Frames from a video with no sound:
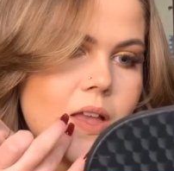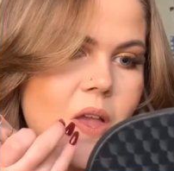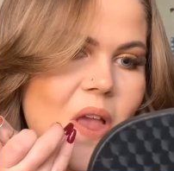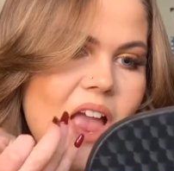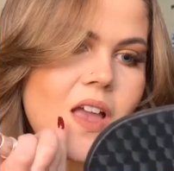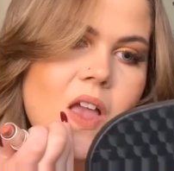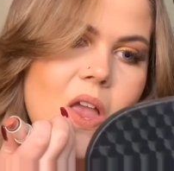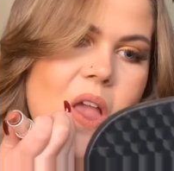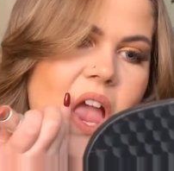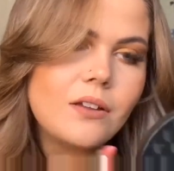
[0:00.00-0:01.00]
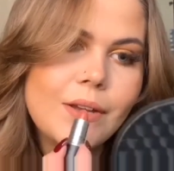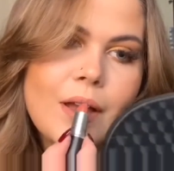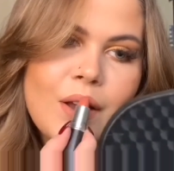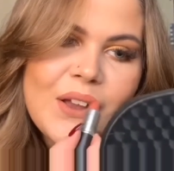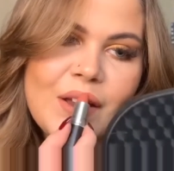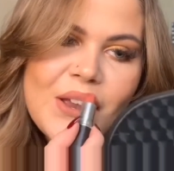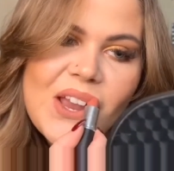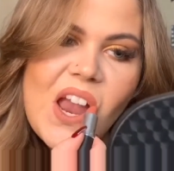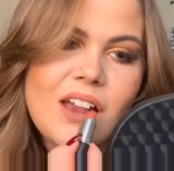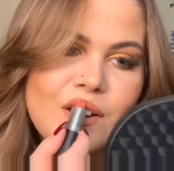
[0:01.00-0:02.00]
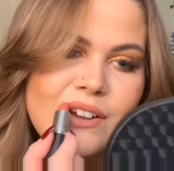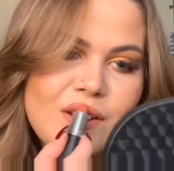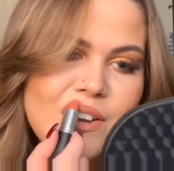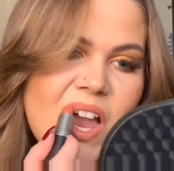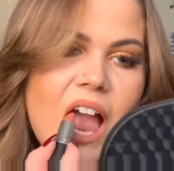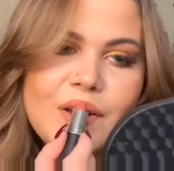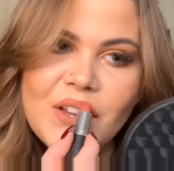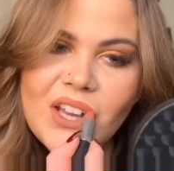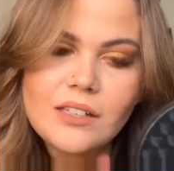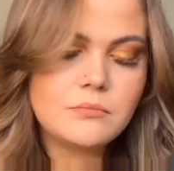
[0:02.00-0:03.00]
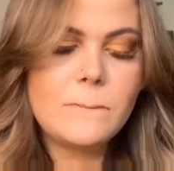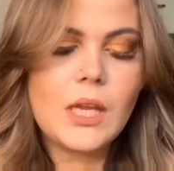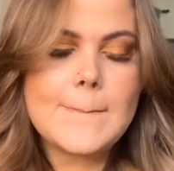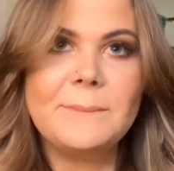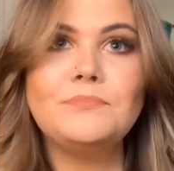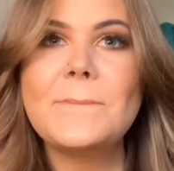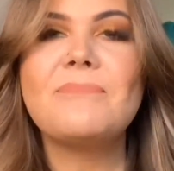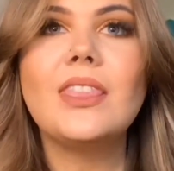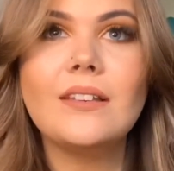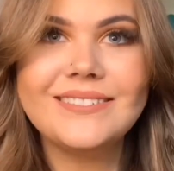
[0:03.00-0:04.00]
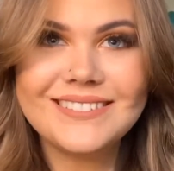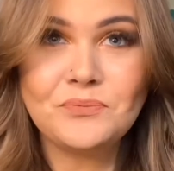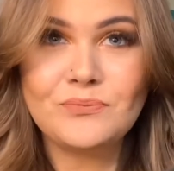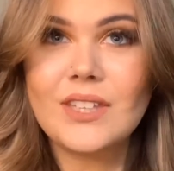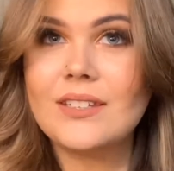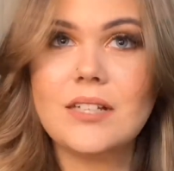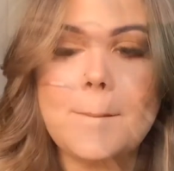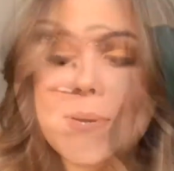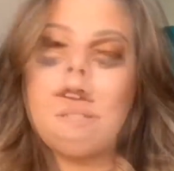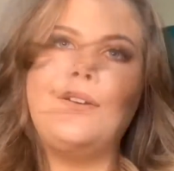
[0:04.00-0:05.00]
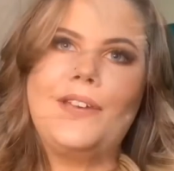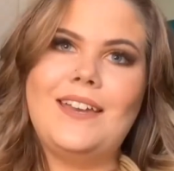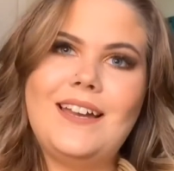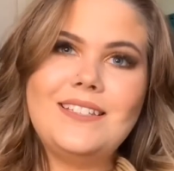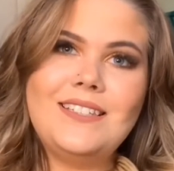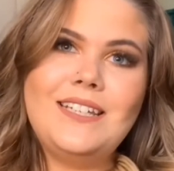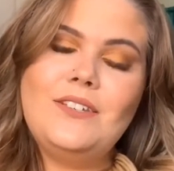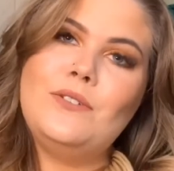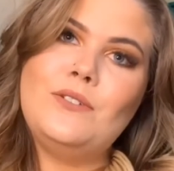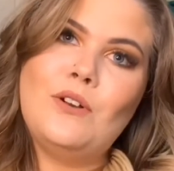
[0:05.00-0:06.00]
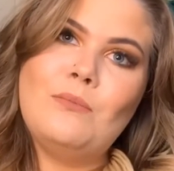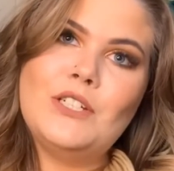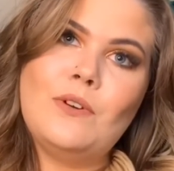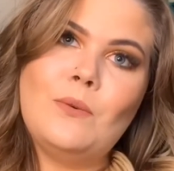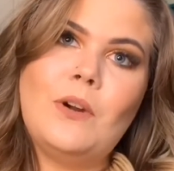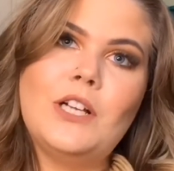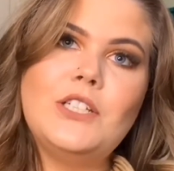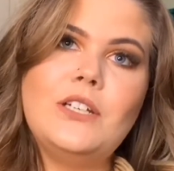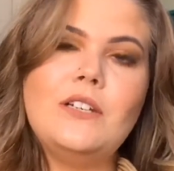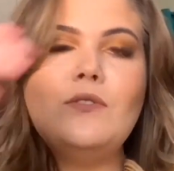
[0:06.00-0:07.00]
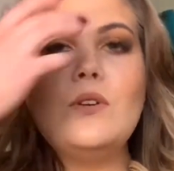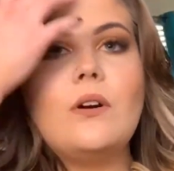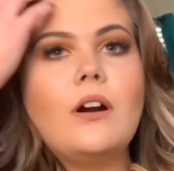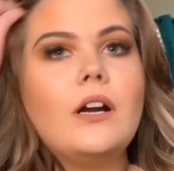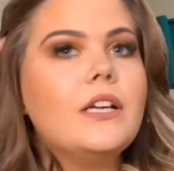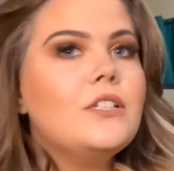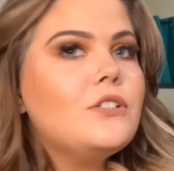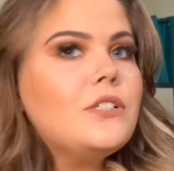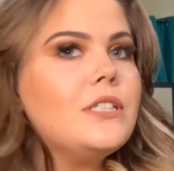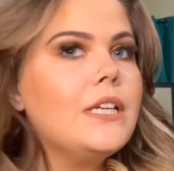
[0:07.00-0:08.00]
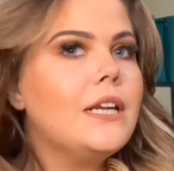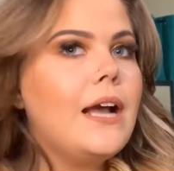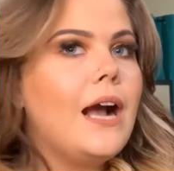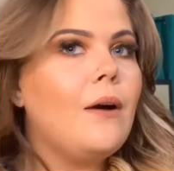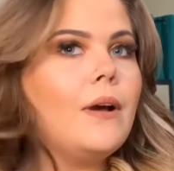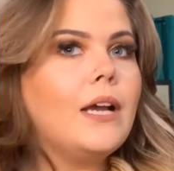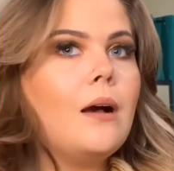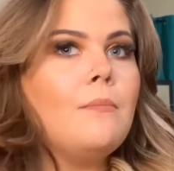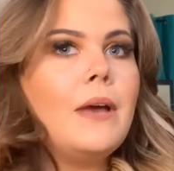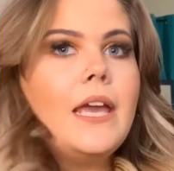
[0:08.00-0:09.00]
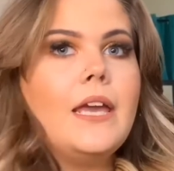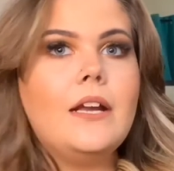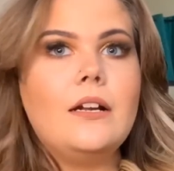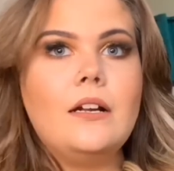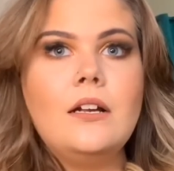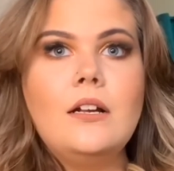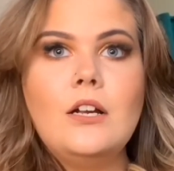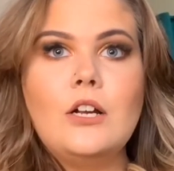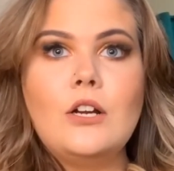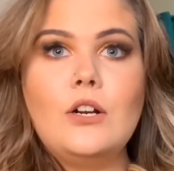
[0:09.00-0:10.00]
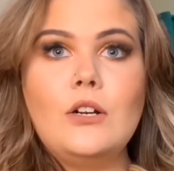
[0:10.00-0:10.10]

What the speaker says: For lipstick, I'm going to take MAC's Velvet Teddy. This is my favorite fall lipstick, as most of you guys know. For watching, if you are interested in how I got my hair